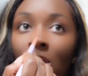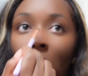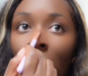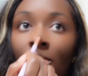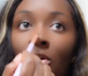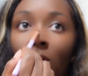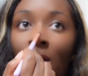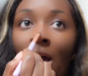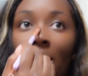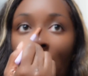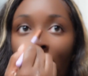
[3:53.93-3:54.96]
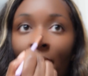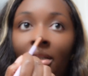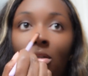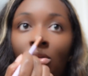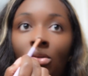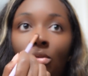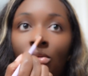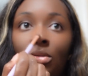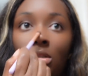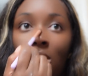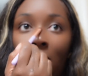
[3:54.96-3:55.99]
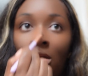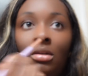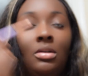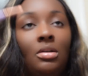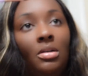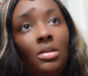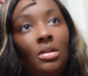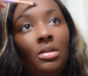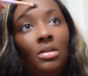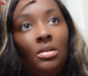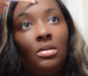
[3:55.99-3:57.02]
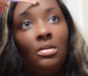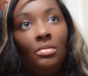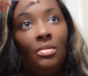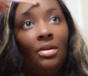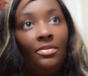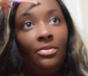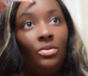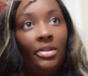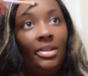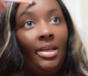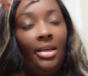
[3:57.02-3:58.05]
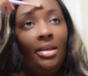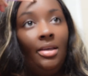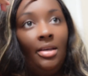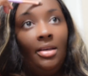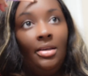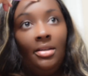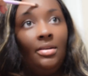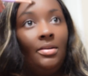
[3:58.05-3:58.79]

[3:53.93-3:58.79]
And I'm gonna highlight my nose, my forehead,